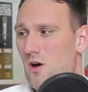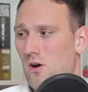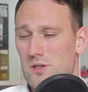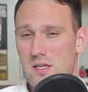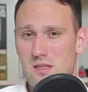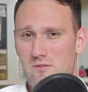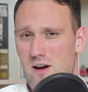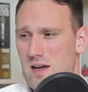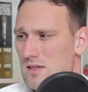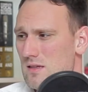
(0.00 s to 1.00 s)
on this
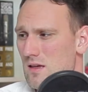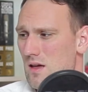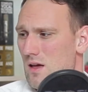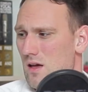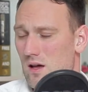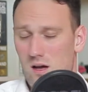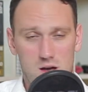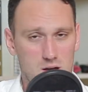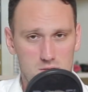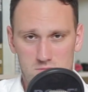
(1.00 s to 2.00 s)
device.
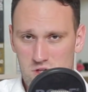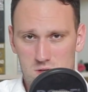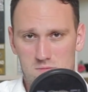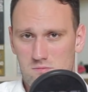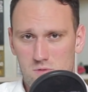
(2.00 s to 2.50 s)
Just